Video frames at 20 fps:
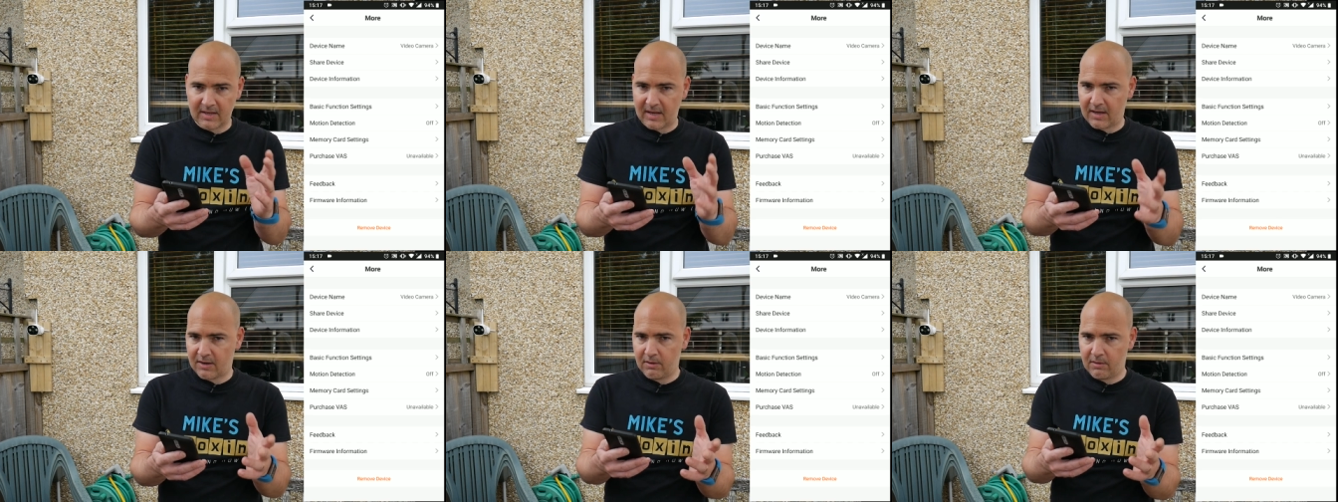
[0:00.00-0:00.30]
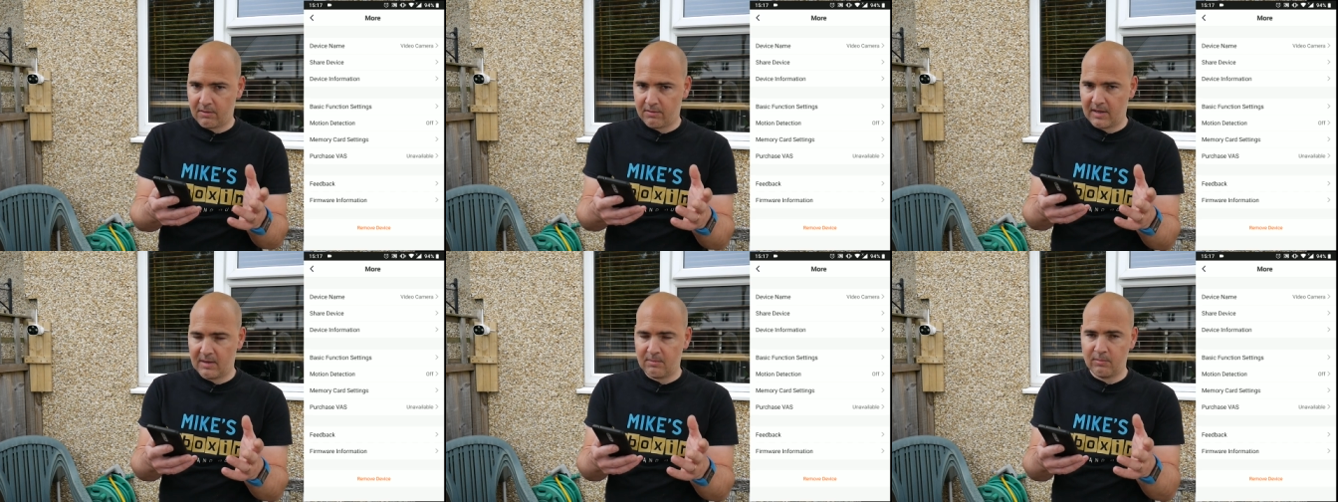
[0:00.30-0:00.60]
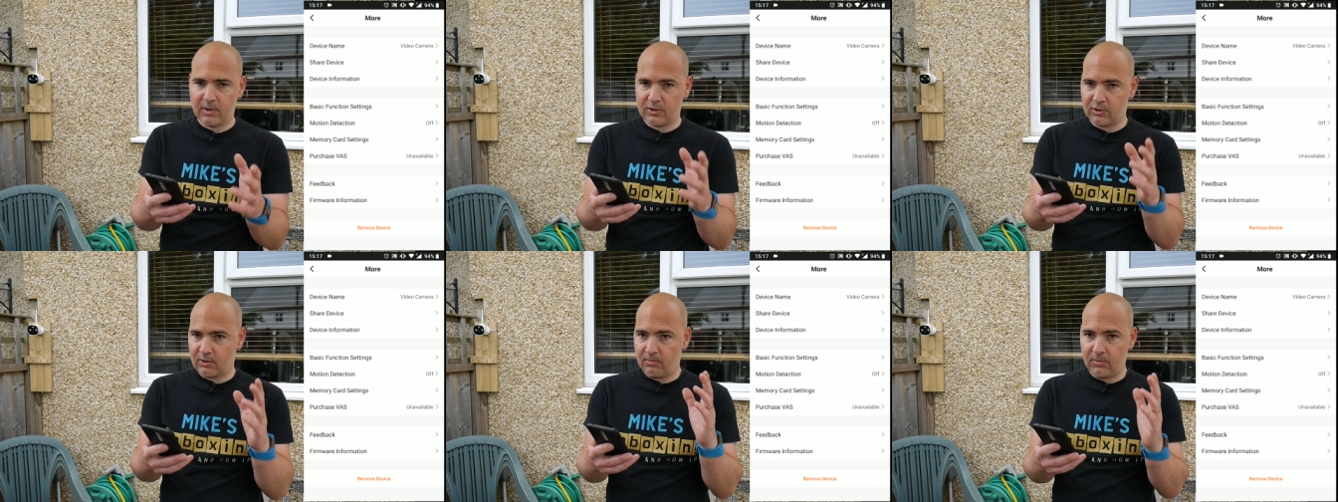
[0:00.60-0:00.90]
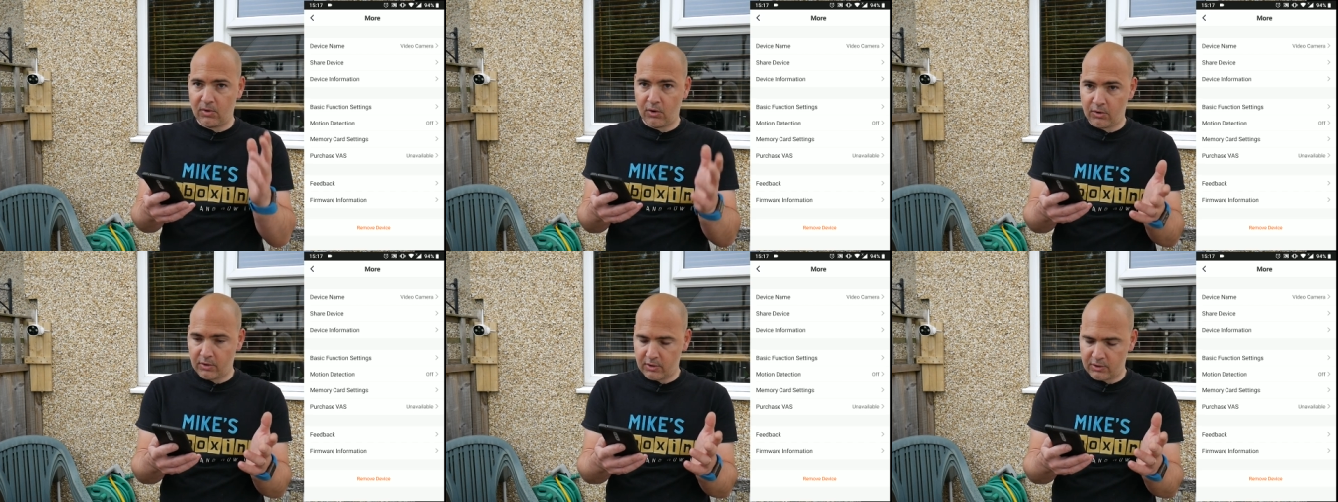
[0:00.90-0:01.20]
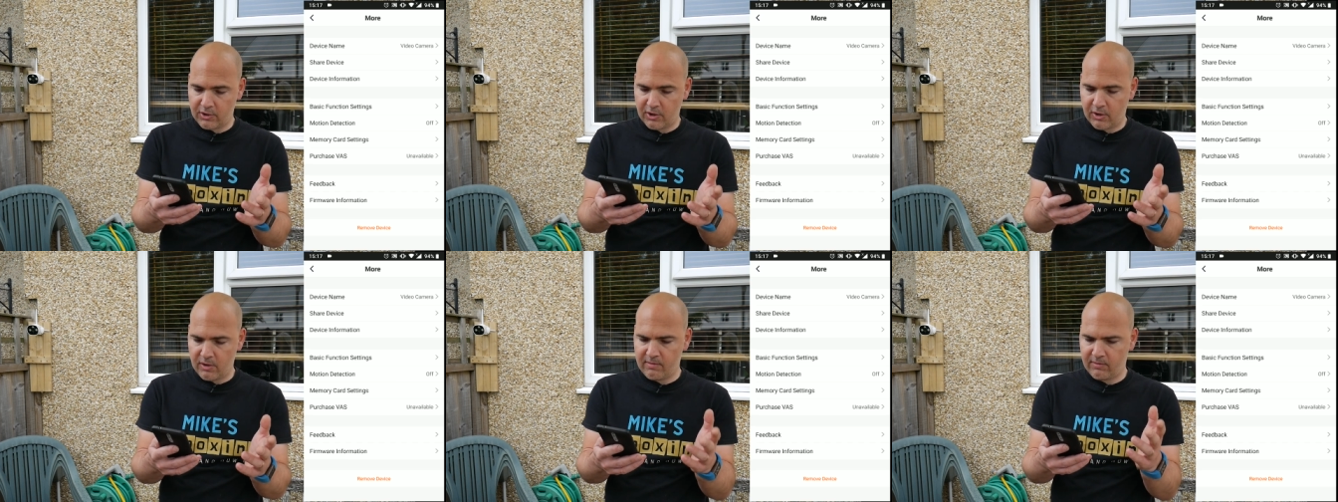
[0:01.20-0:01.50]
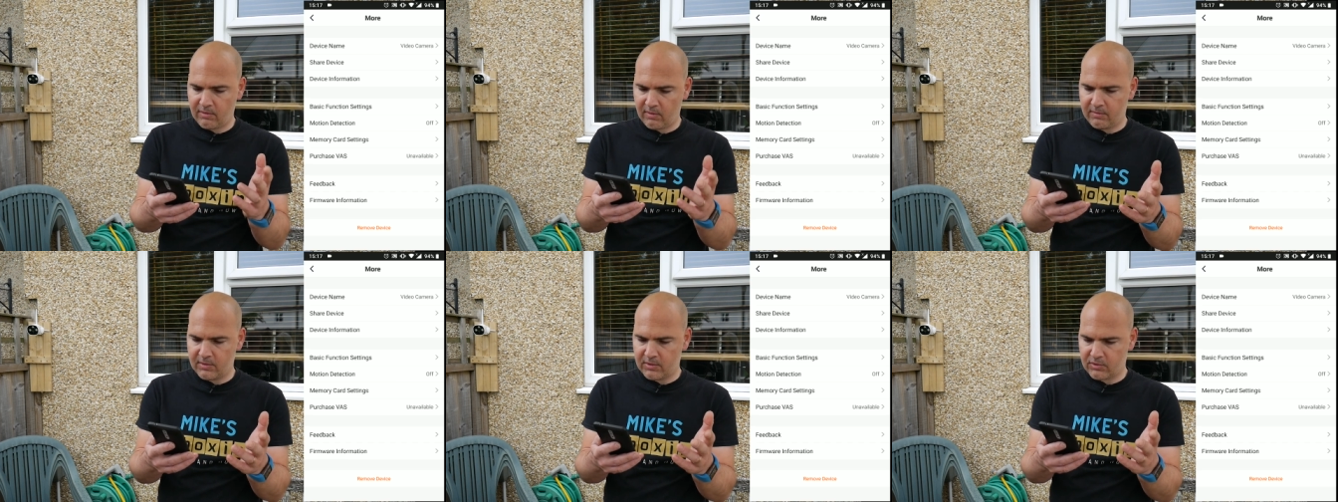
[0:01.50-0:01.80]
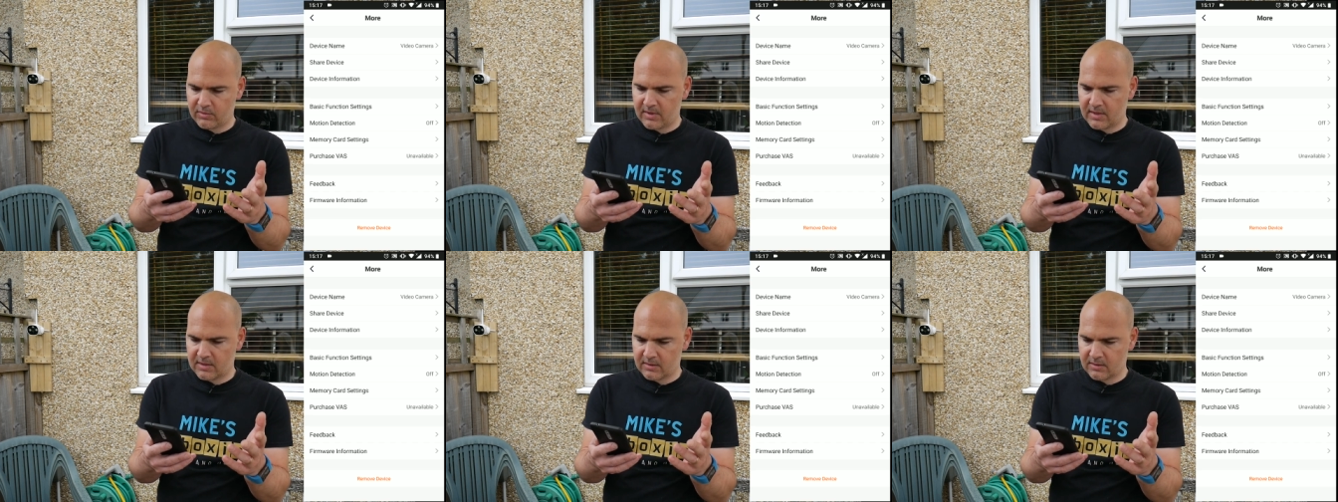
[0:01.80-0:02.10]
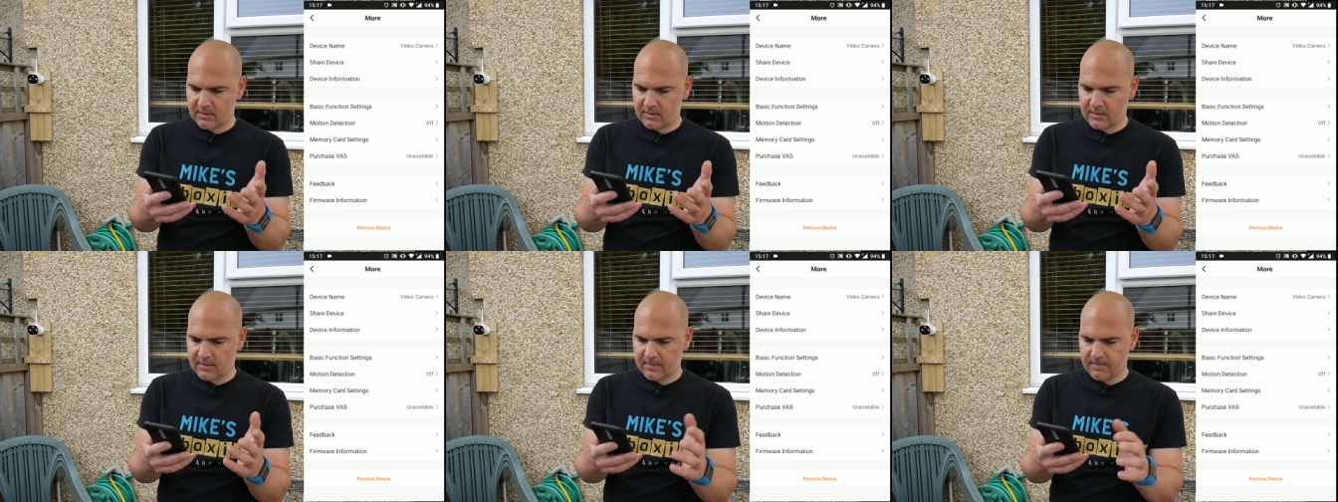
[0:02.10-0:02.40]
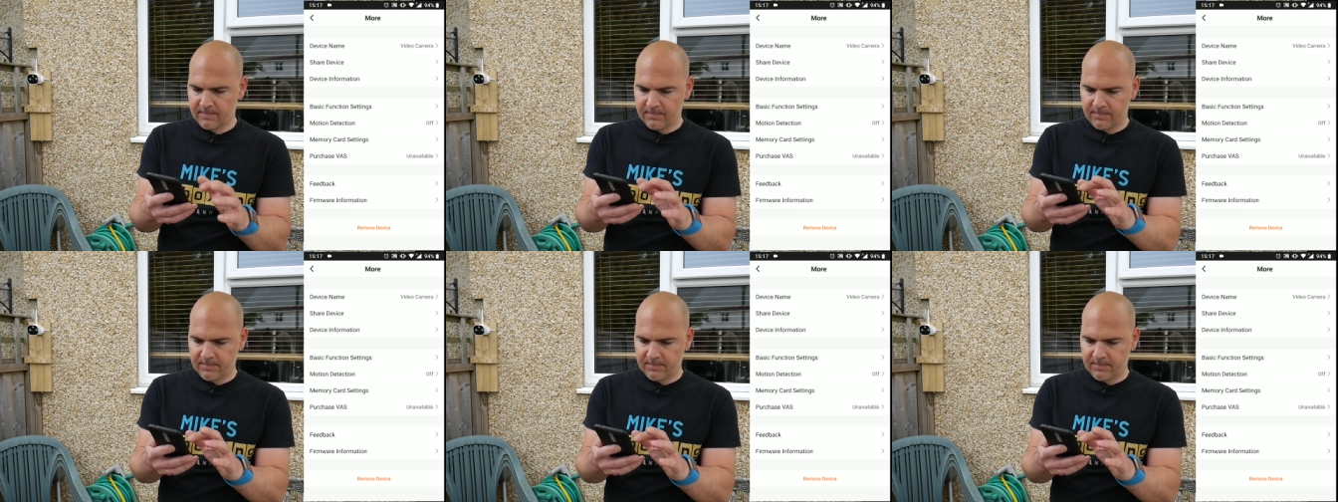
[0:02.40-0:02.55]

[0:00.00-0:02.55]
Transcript: that kind of thing, which I'm not going to show you for obvious reasons.